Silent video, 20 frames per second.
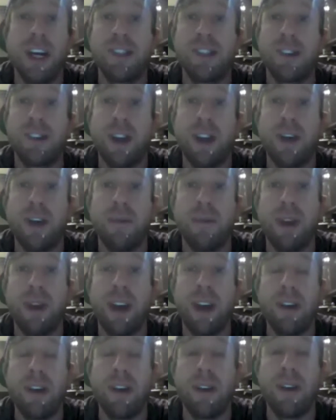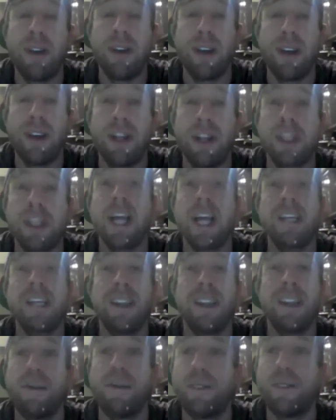So I know it meant a lot
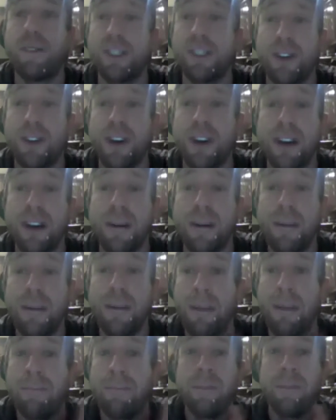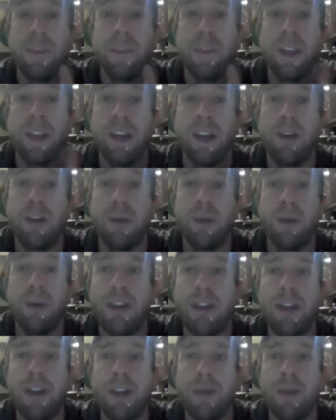to them, and so
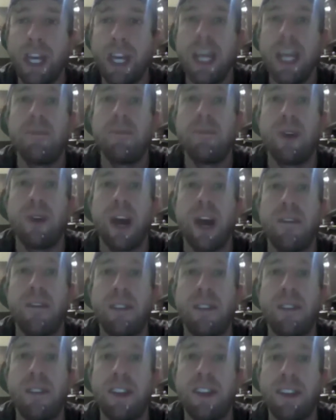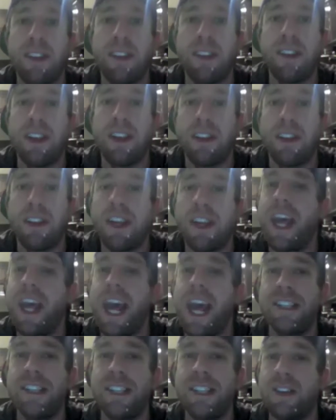I think we get more out of it than they
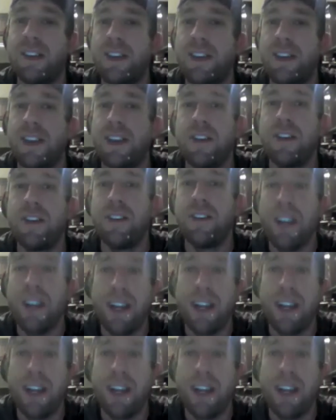actually do.